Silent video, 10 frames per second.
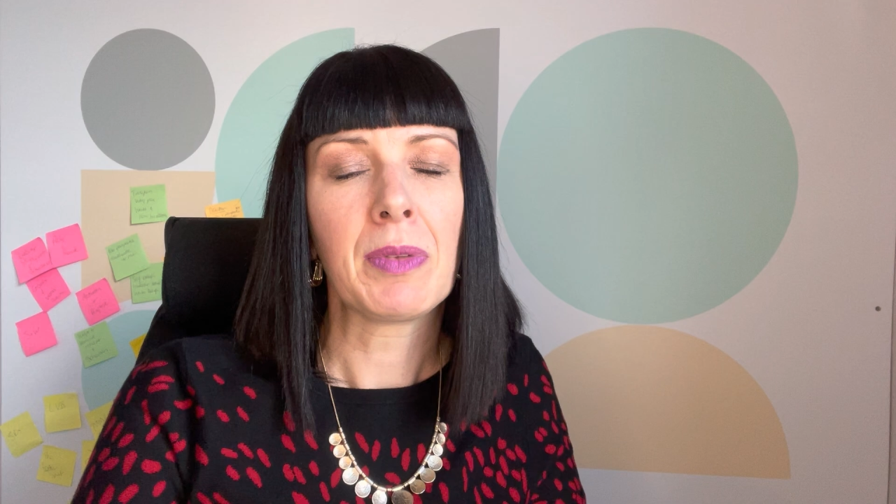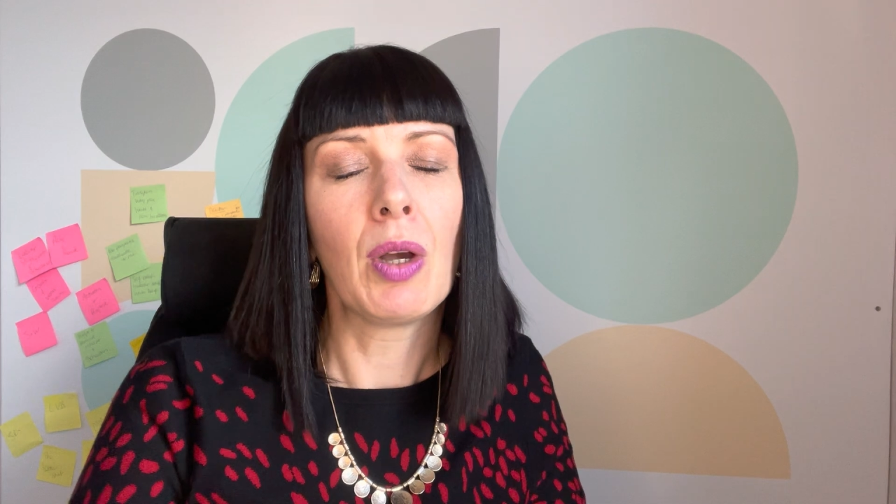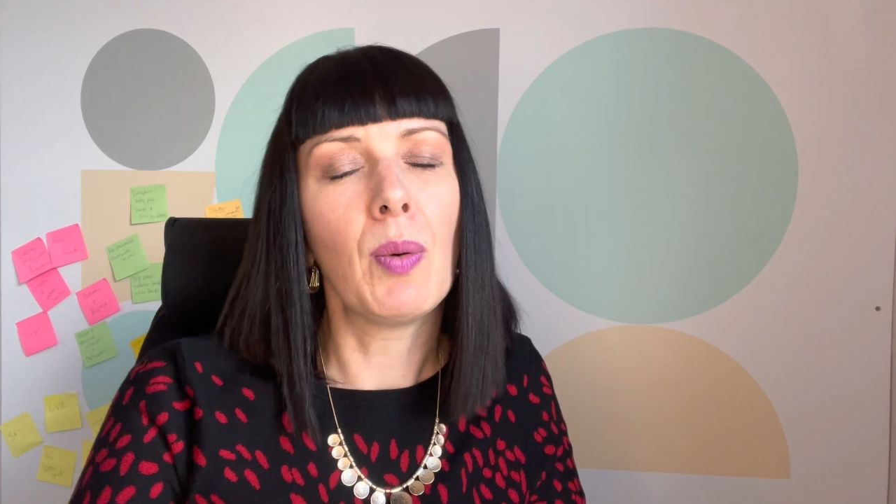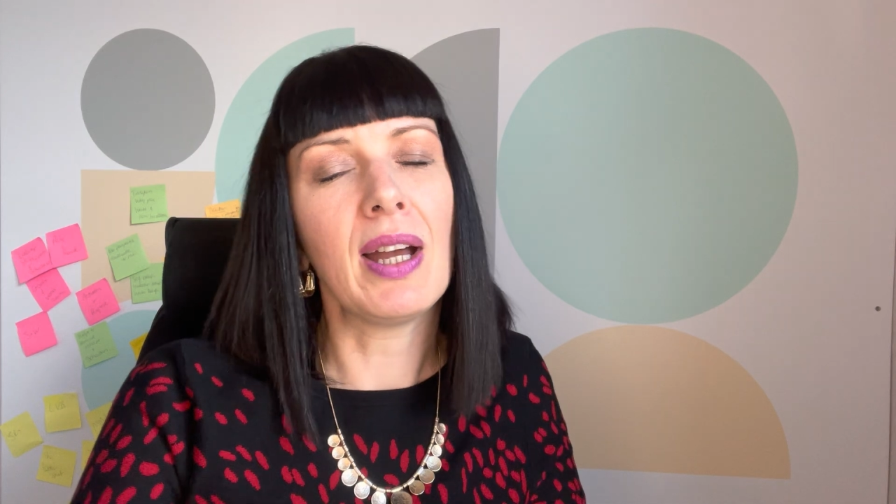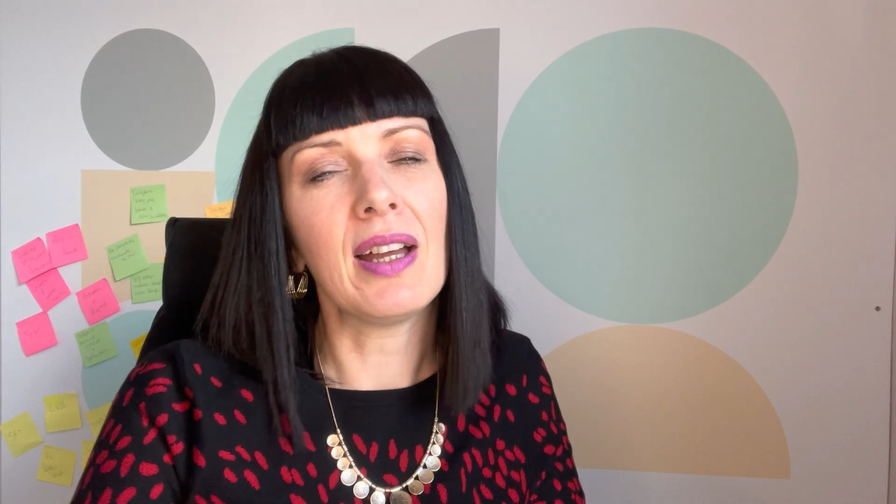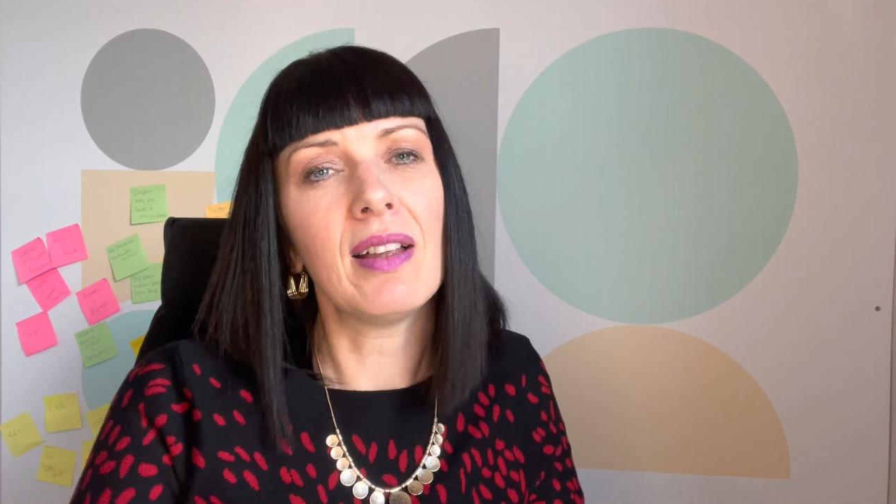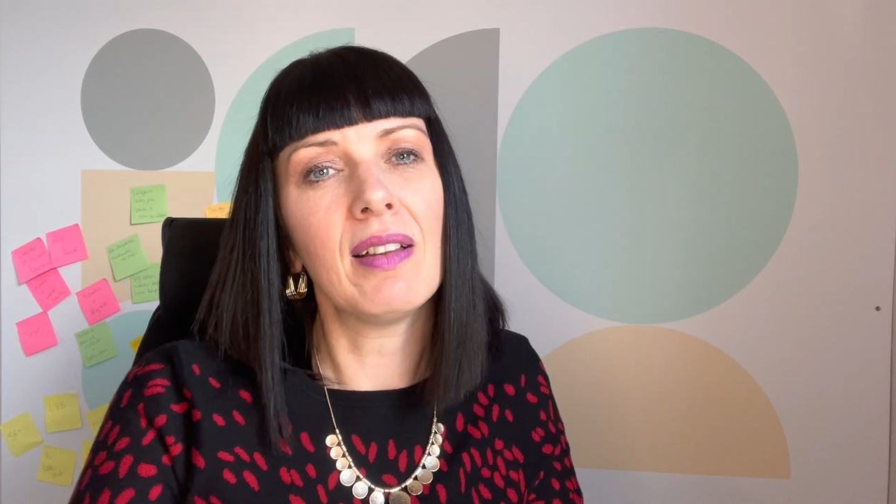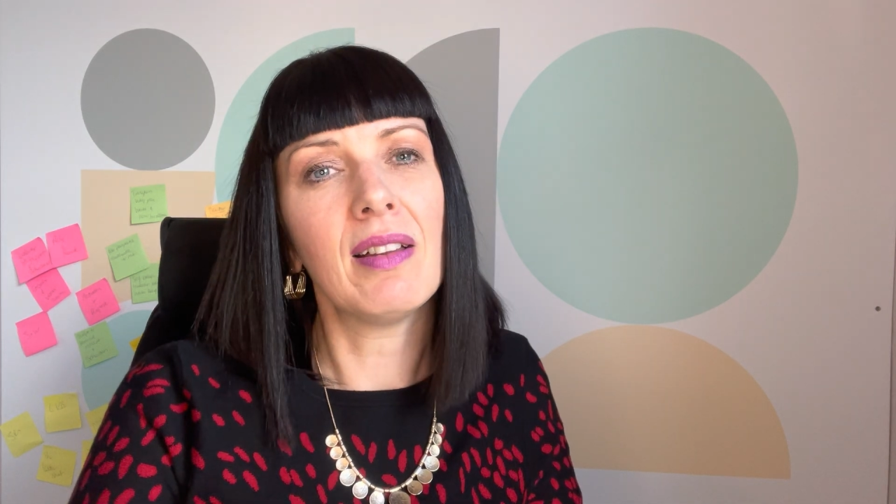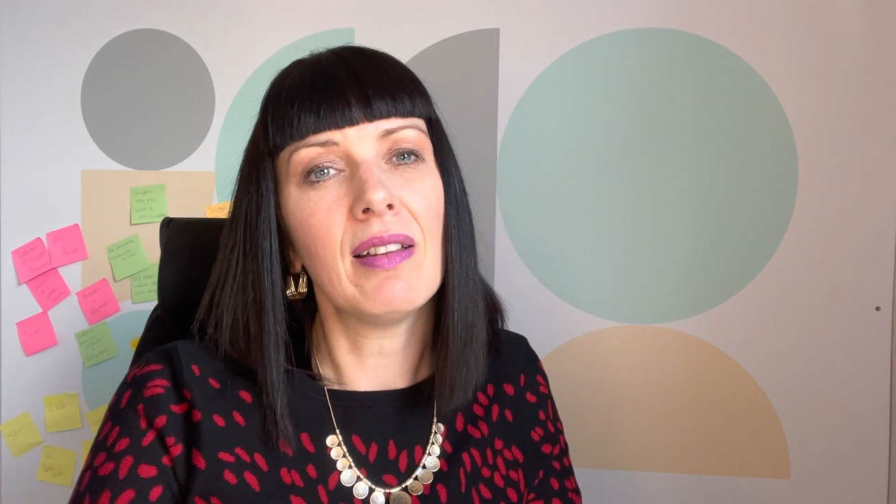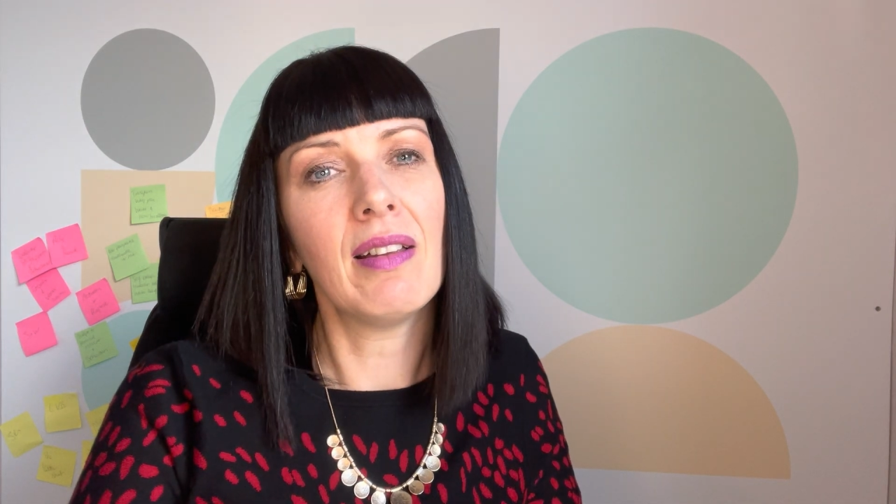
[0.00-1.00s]
where
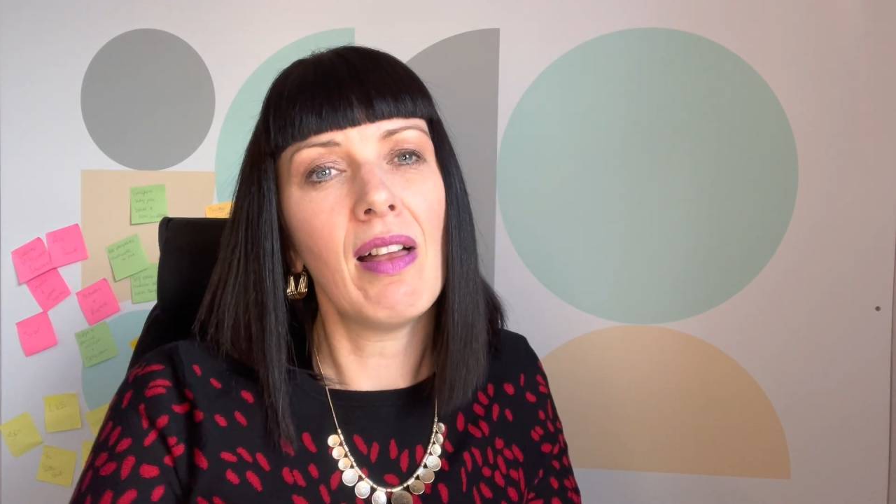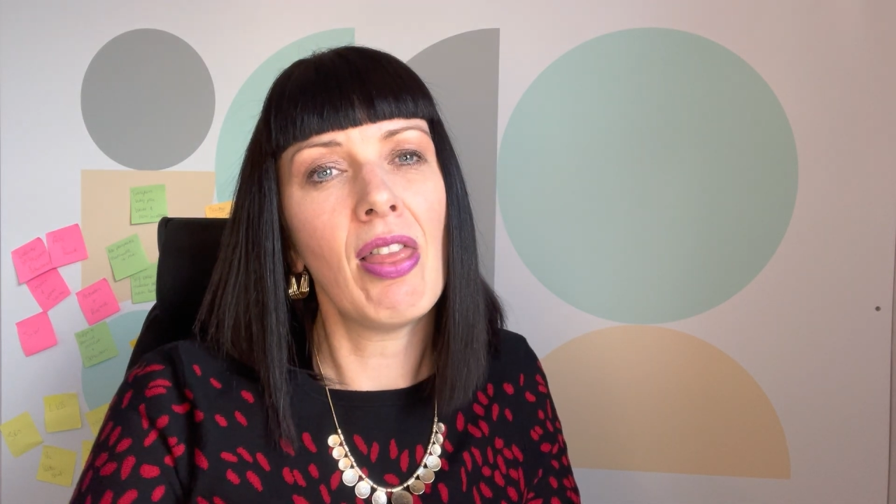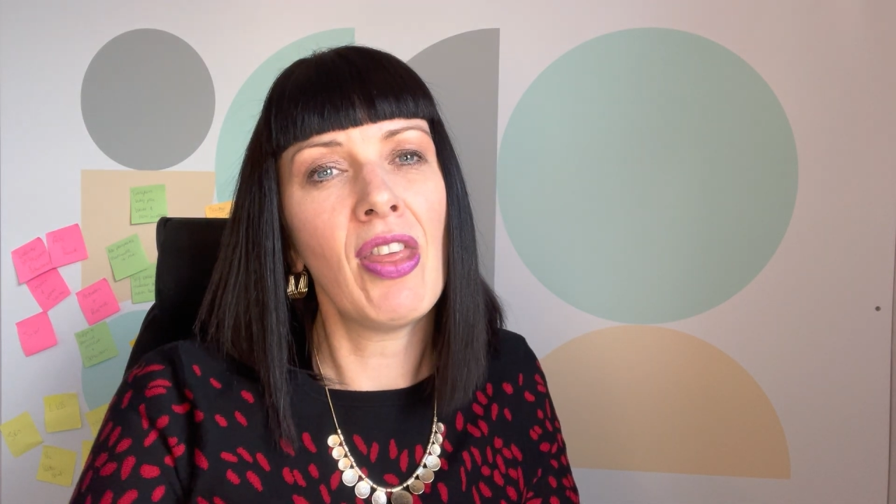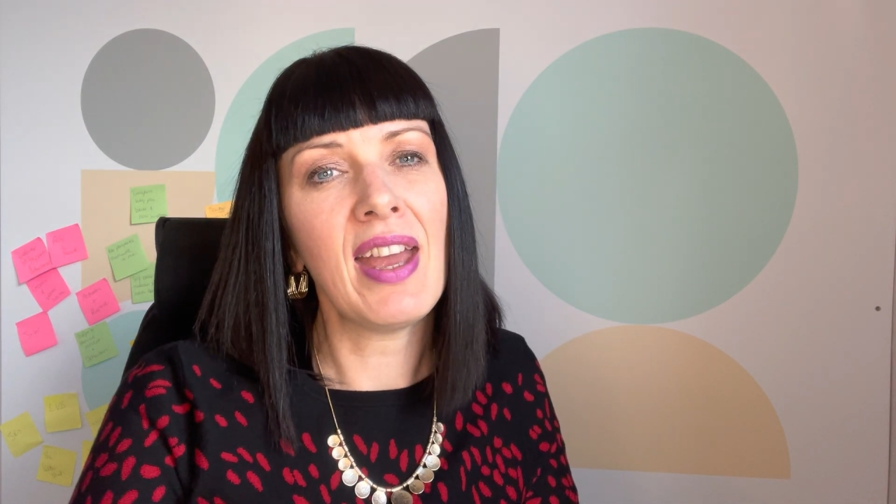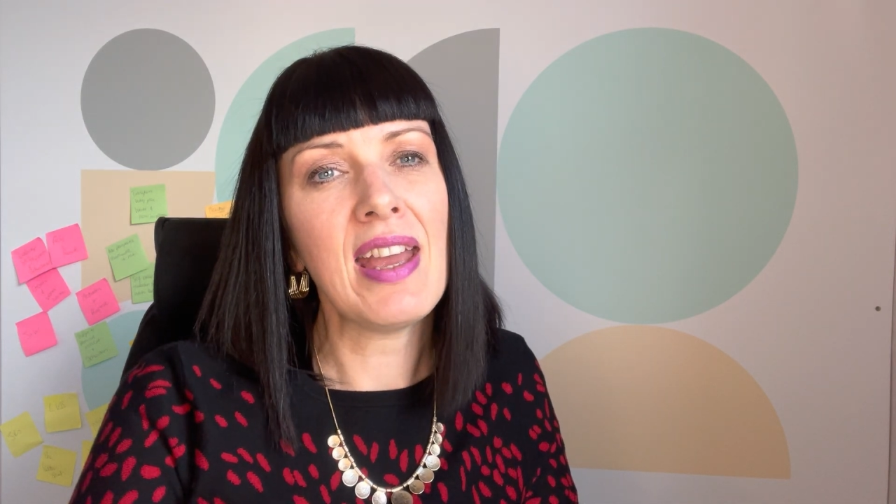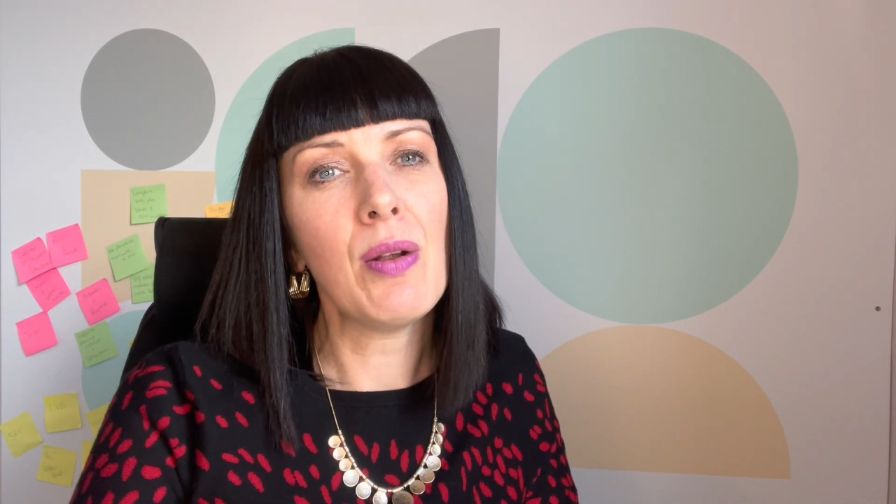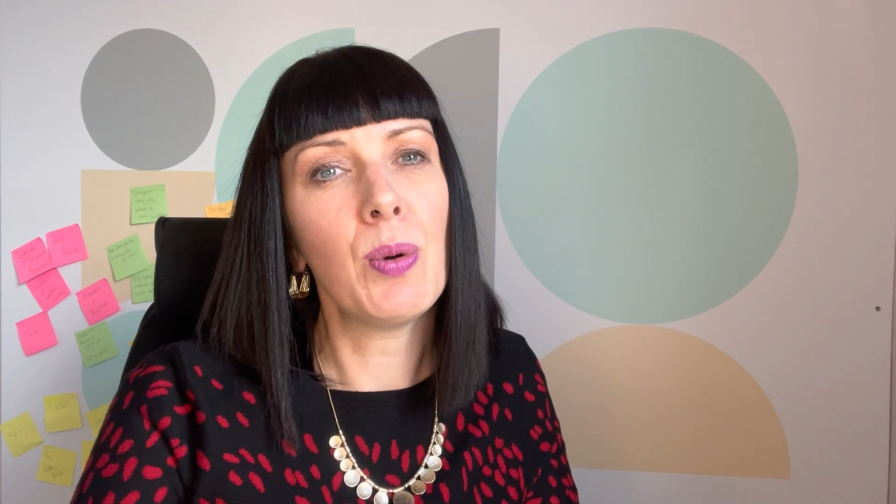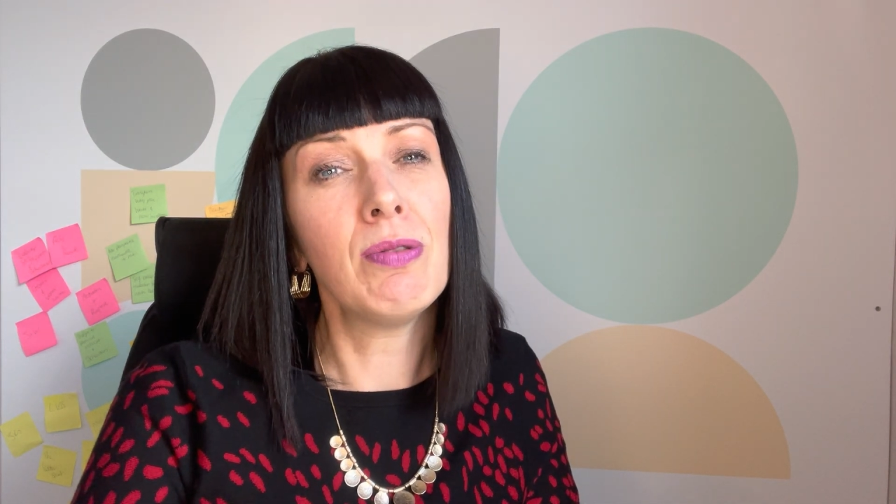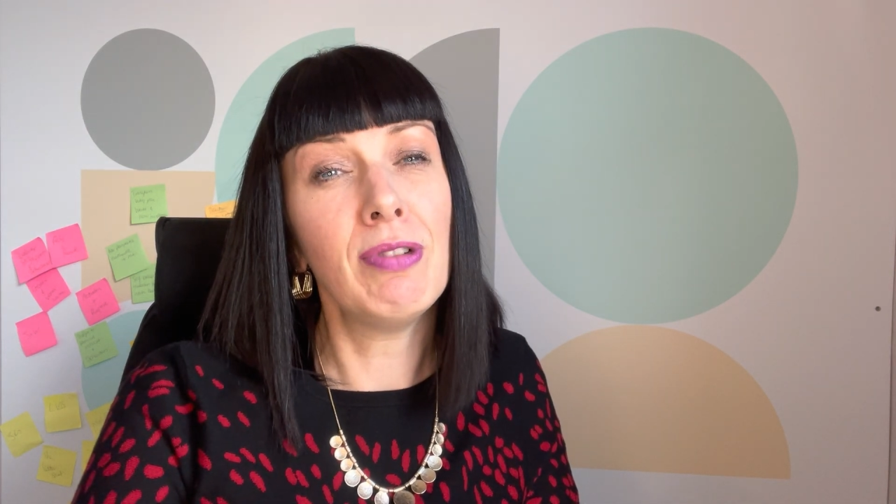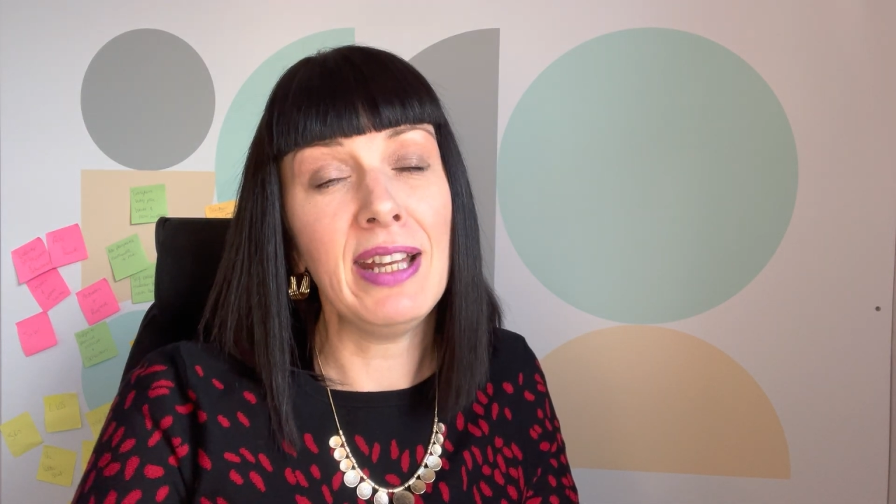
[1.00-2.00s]
they
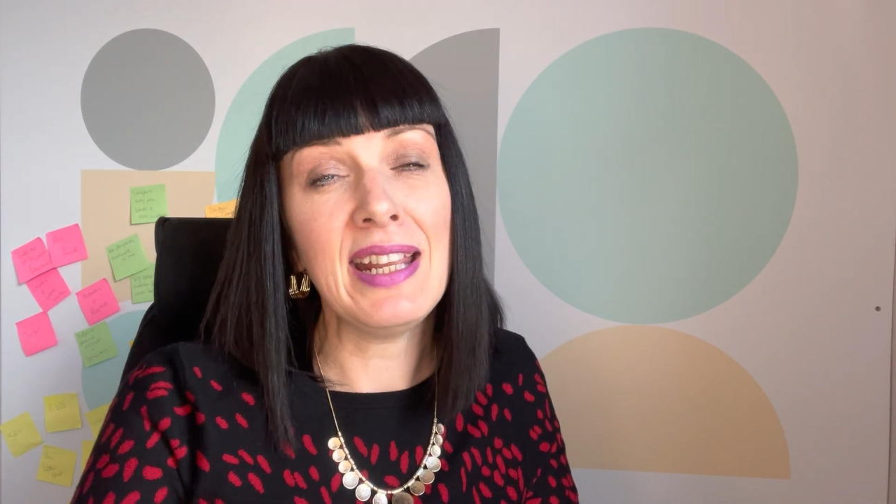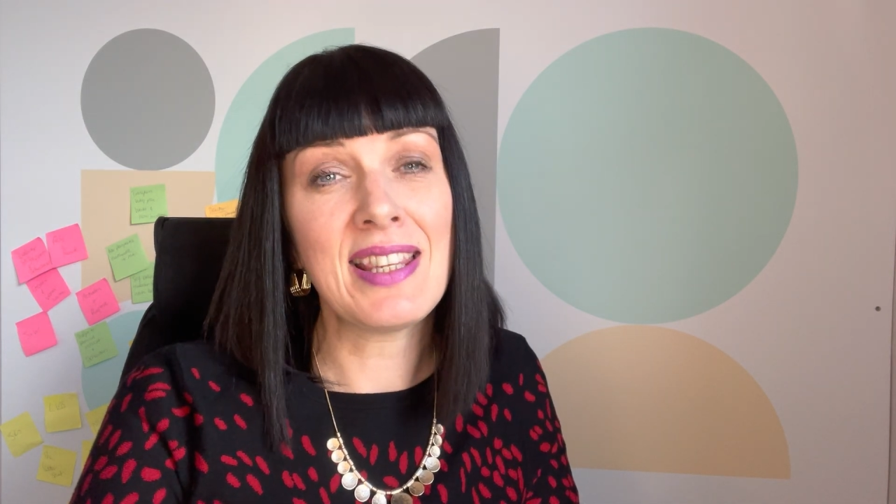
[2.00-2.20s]
were really